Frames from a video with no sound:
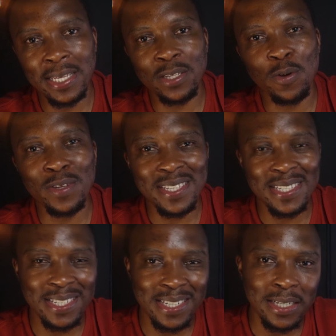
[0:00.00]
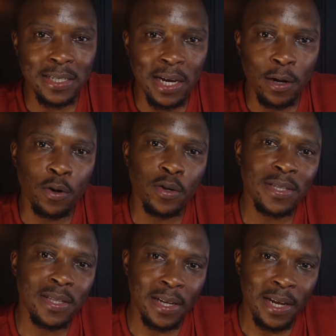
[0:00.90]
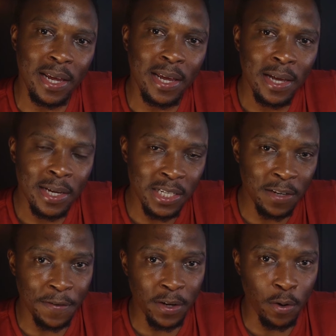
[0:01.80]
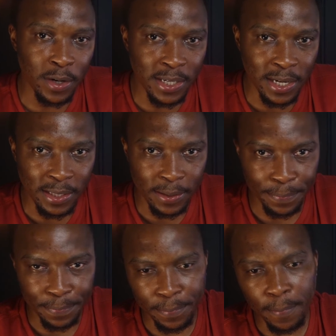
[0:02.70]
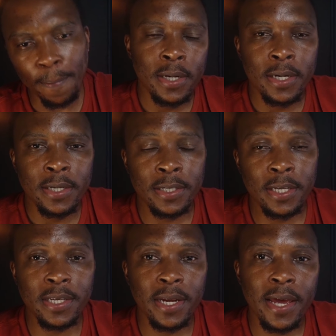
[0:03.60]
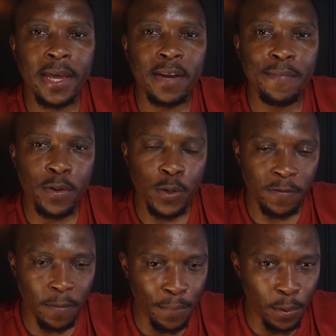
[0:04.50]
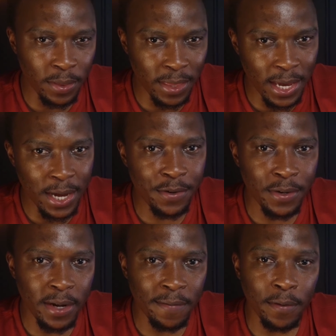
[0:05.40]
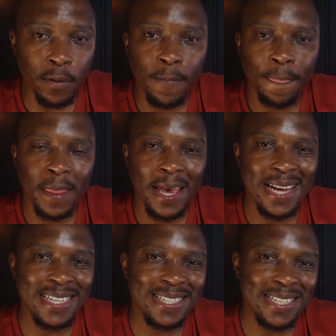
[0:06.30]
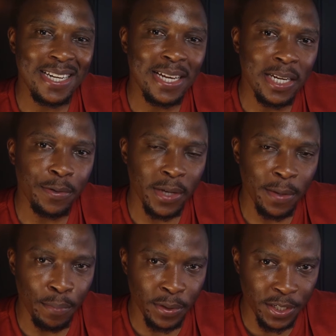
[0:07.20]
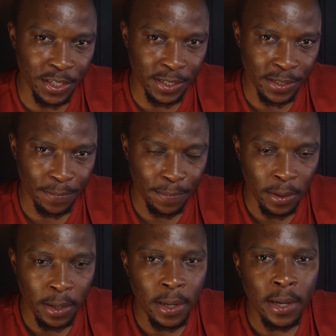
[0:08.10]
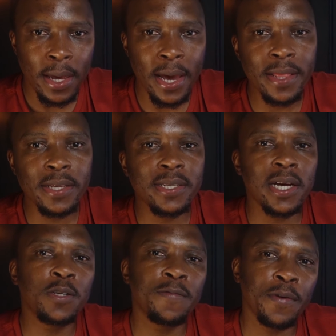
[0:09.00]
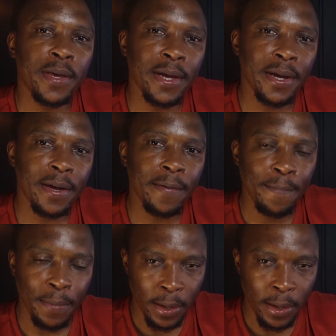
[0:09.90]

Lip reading: is consistent across three different continents. CCNA can be used for both entry-level and senior networking positions. At the start of your career,